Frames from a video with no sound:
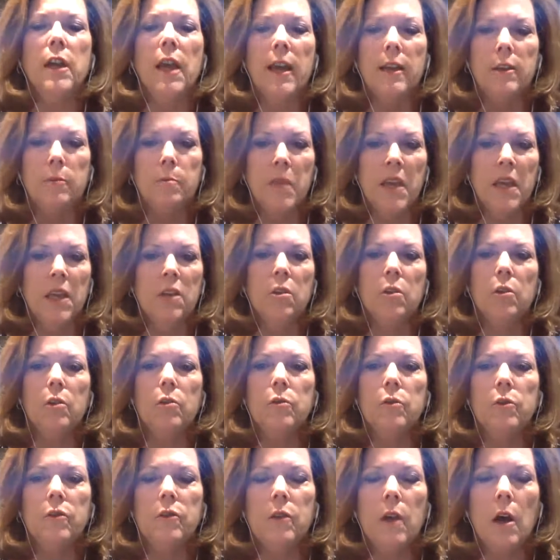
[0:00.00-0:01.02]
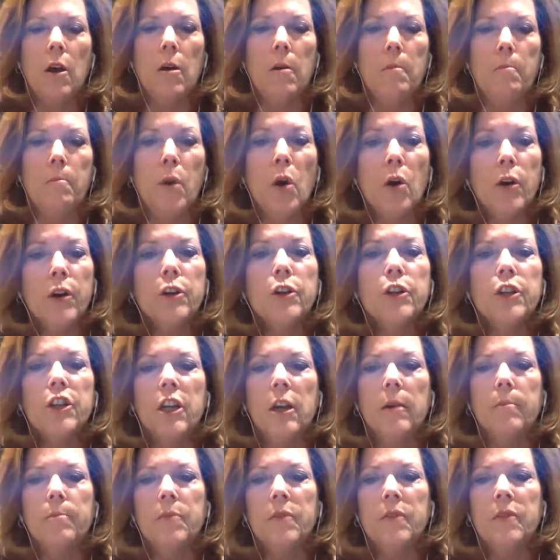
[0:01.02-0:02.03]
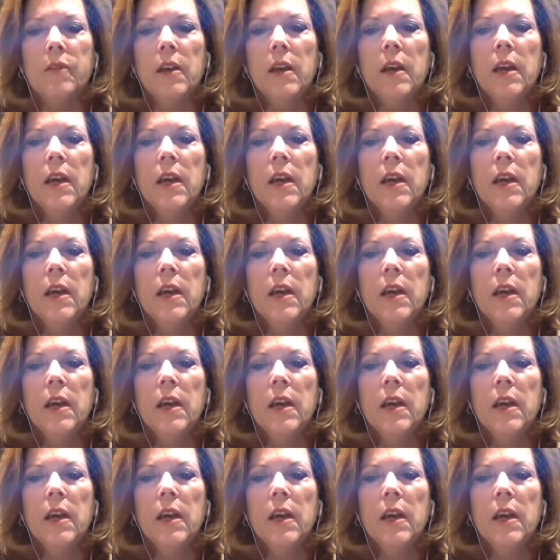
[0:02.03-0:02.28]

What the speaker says: and make those partnerships